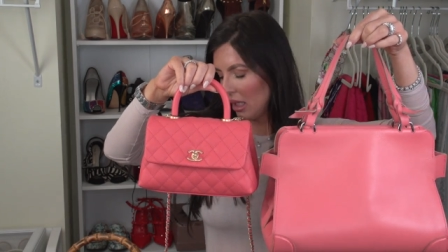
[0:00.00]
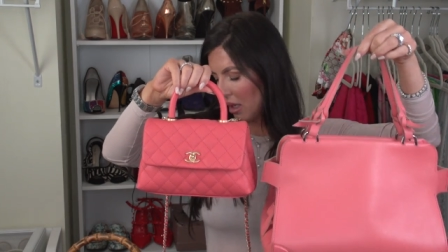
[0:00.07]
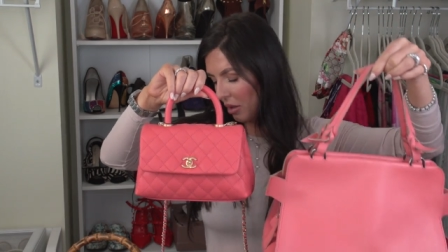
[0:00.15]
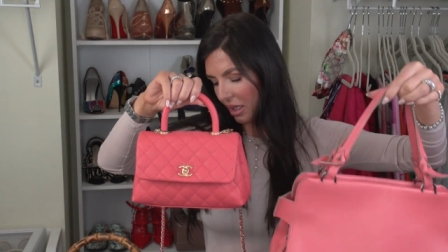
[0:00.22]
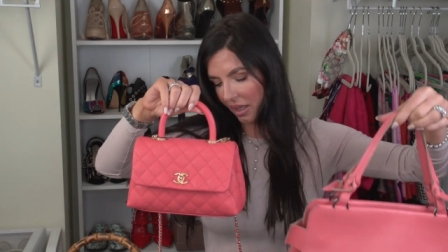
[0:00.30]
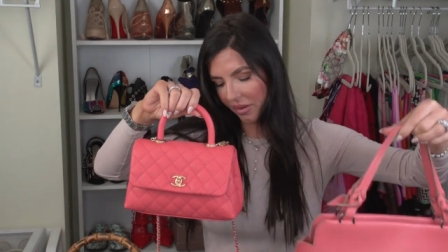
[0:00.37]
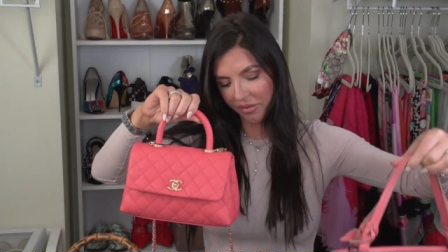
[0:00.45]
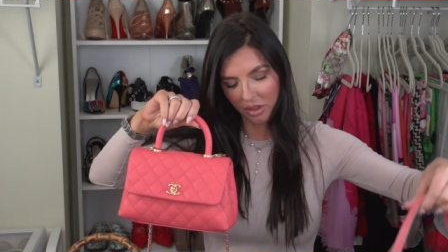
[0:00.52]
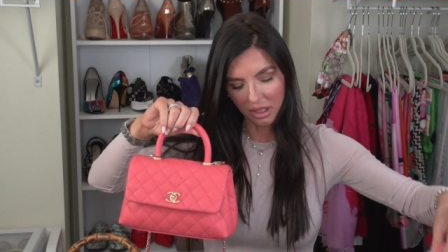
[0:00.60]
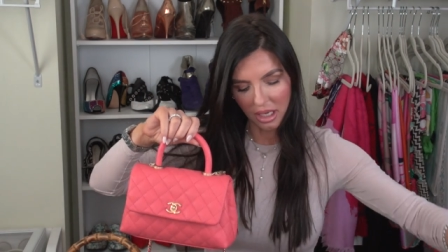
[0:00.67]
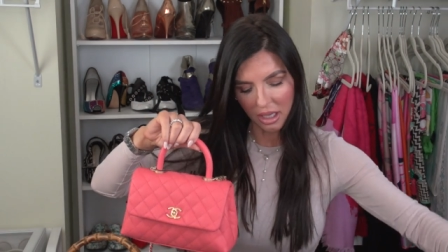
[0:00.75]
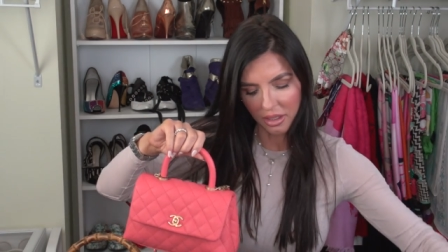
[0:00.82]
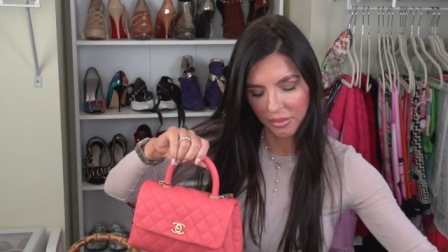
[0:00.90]
Okay, for
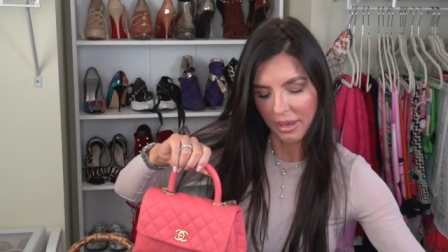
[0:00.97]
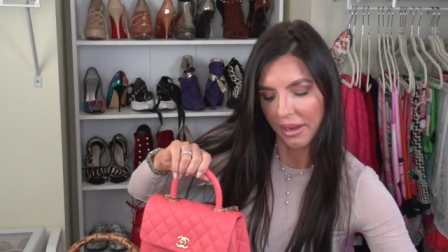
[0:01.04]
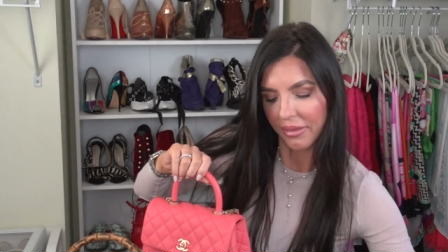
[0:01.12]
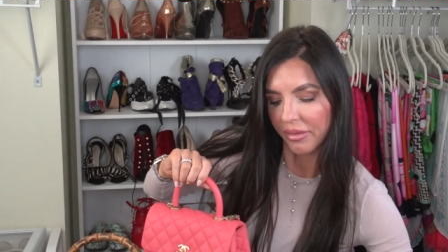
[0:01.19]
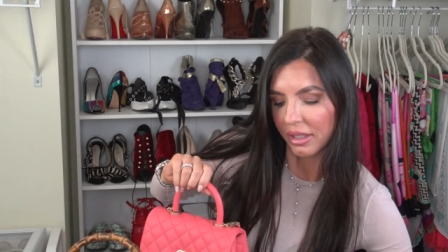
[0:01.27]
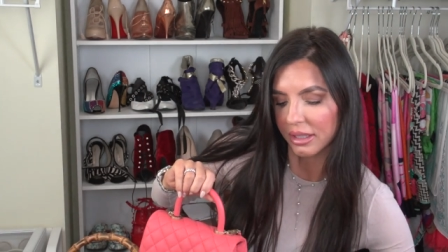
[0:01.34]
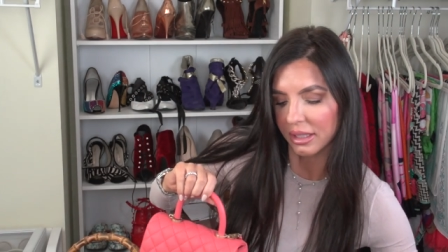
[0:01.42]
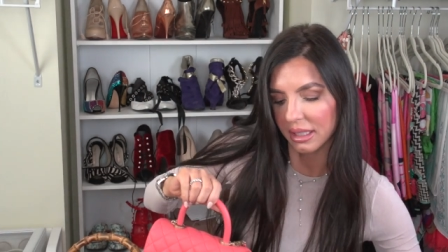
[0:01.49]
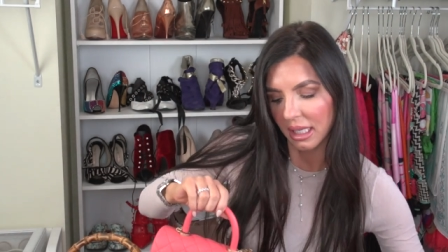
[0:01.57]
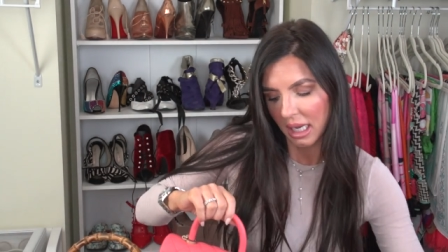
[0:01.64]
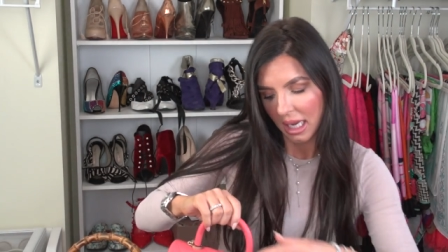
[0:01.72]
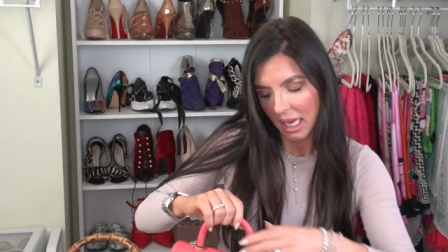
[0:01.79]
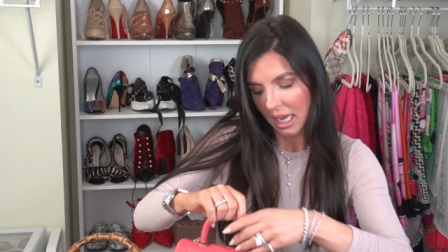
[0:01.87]
color reference.
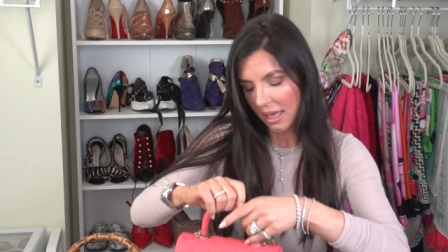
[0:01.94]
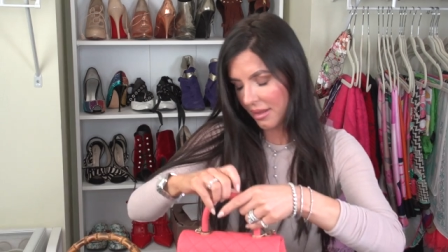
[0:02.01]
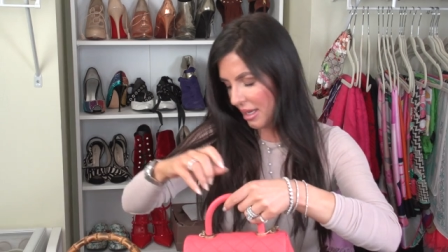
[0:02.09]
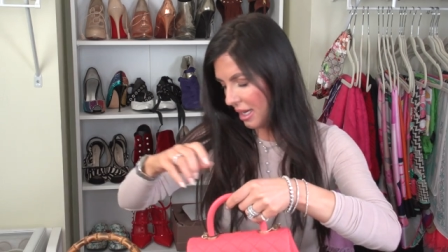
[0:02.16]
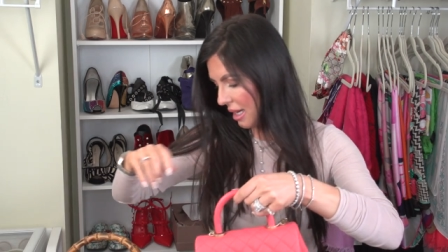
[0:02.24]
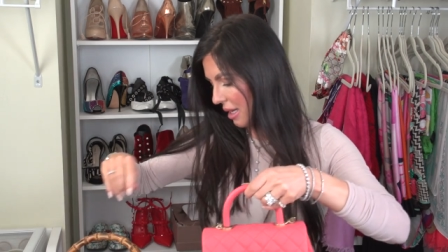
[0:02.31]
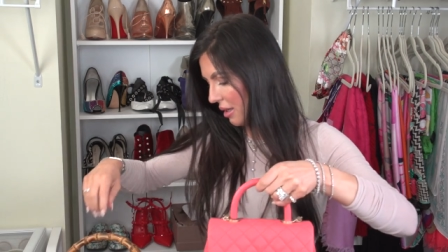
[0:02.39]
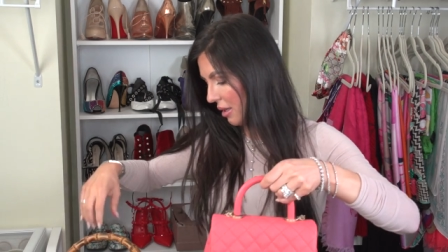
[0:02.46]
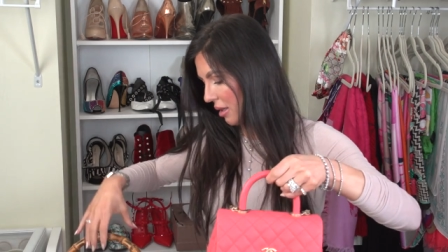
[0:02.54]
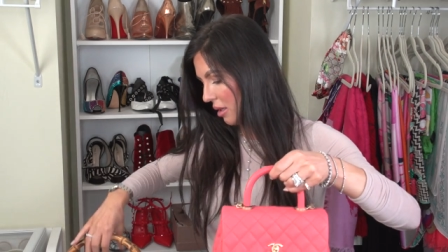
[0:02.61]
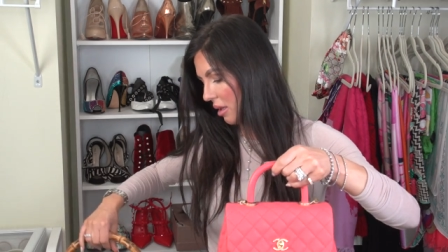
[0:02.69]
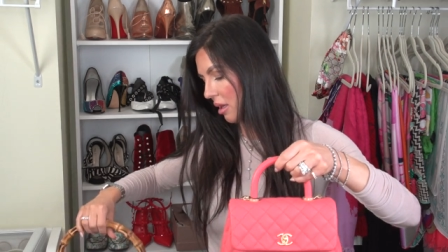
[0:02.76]
And then,